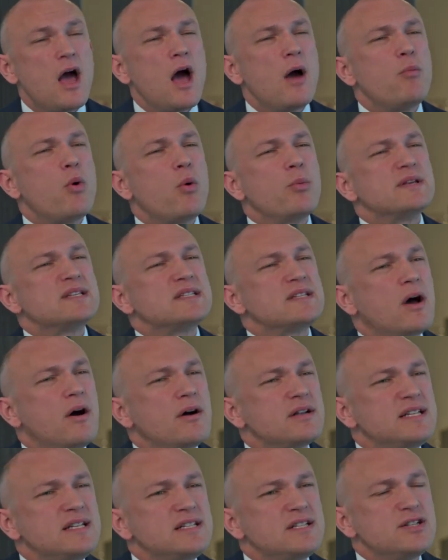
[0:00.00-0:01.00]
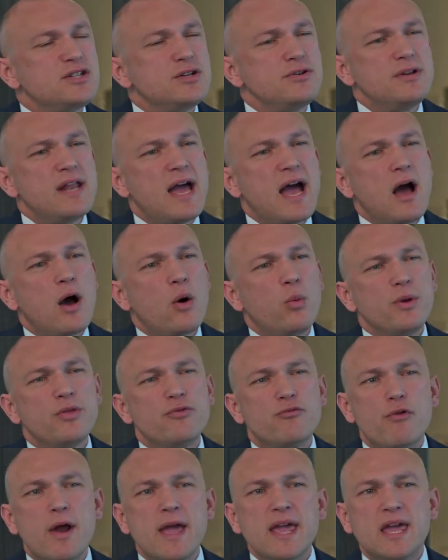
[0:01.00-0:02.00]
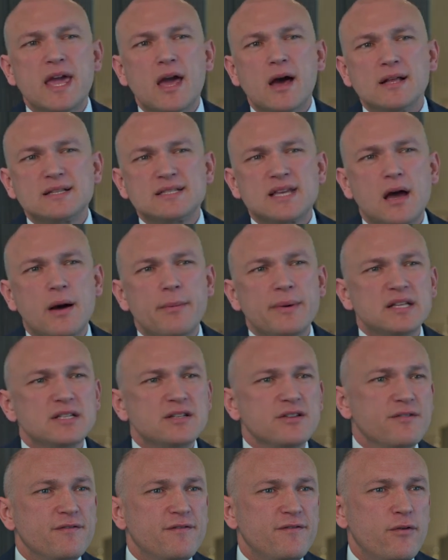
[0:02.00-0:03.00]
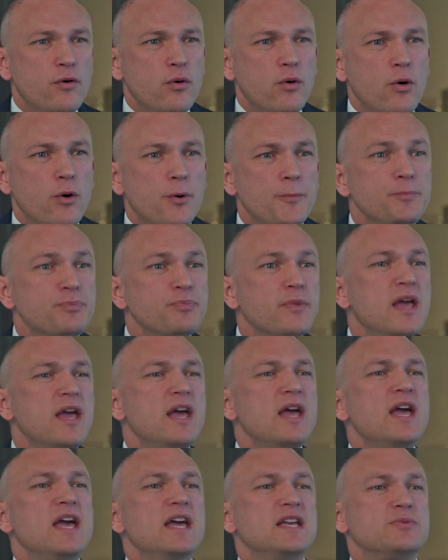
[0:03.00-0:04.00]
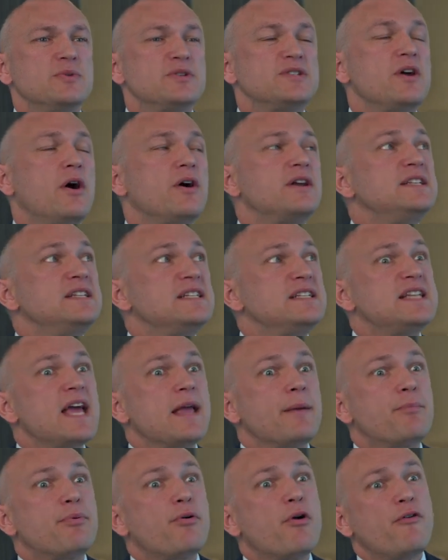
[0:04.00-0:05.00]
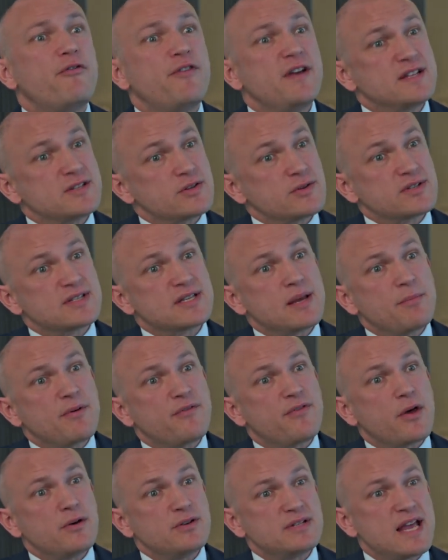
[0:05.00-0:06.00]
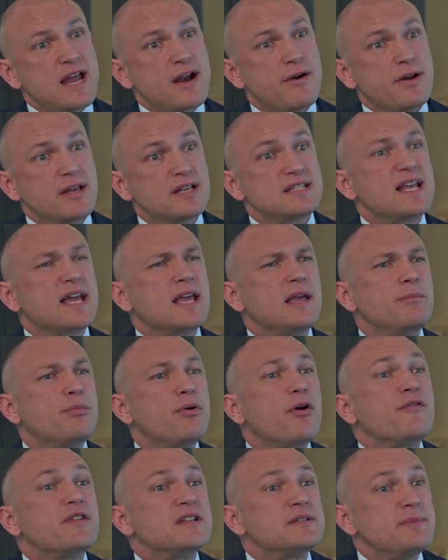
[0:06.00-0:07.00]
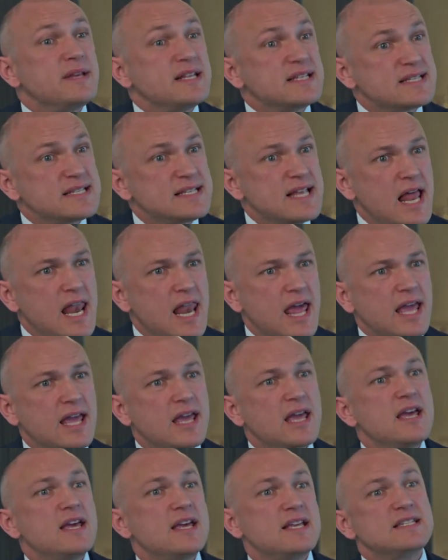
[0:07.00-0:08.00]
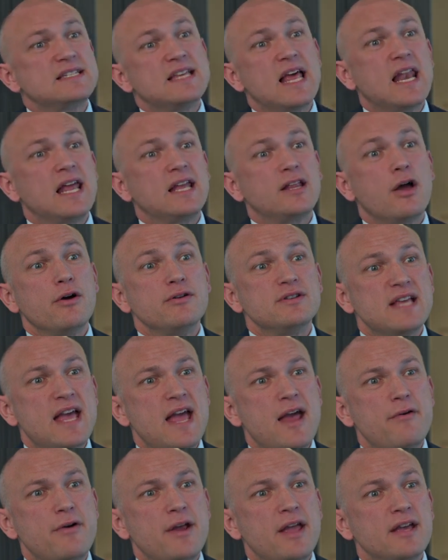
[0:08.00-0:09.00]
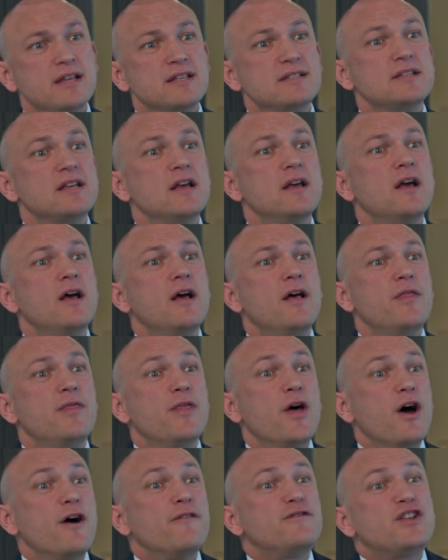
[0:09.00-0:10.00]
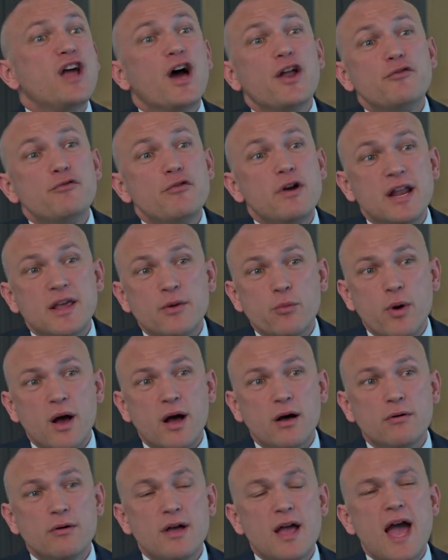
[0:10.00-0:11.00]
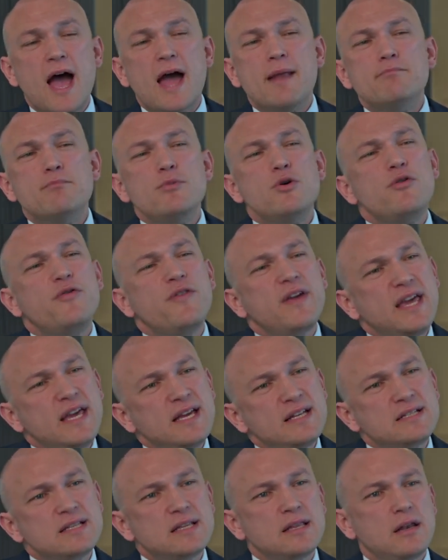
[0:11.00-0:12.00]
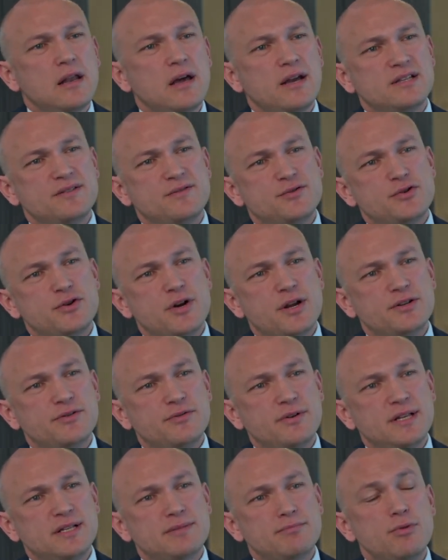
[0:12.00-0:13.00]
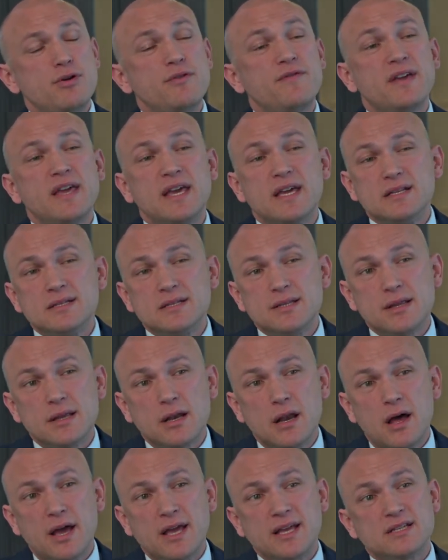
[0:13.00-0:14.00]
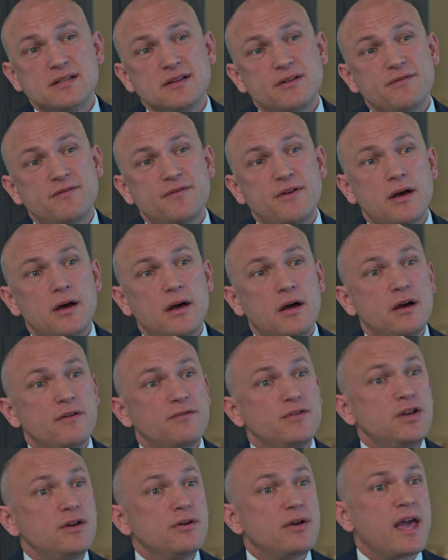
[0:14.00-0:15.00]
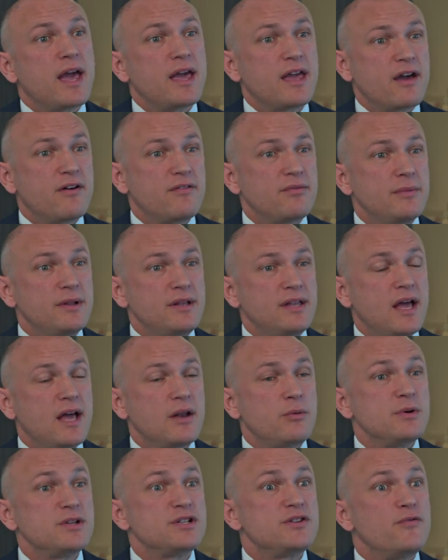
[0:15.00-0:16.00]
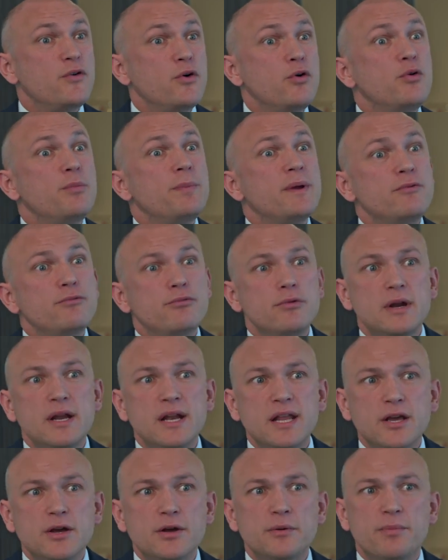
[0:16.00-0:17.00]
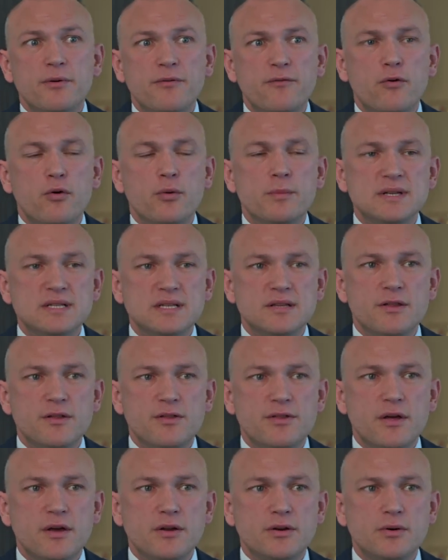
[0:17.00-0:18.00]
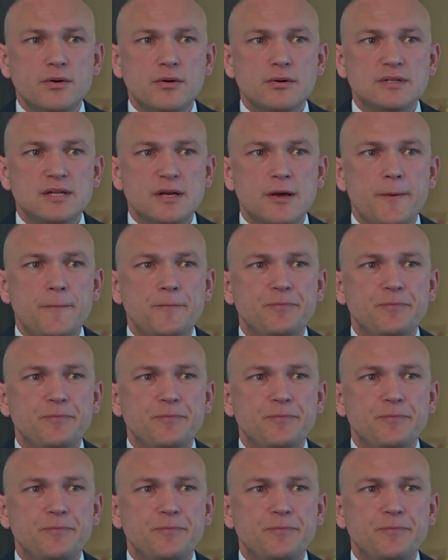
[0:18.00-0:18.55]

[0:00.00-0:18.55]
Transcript: And what we're starting to do now with rate cuts coming to the fore is we're starting to take profits on some of those areas. Taking profits means selling those areas that have done really well and moving into the likes of treasuries, moving into the likes of UK government debt, which have all been really good performers in the third quarter.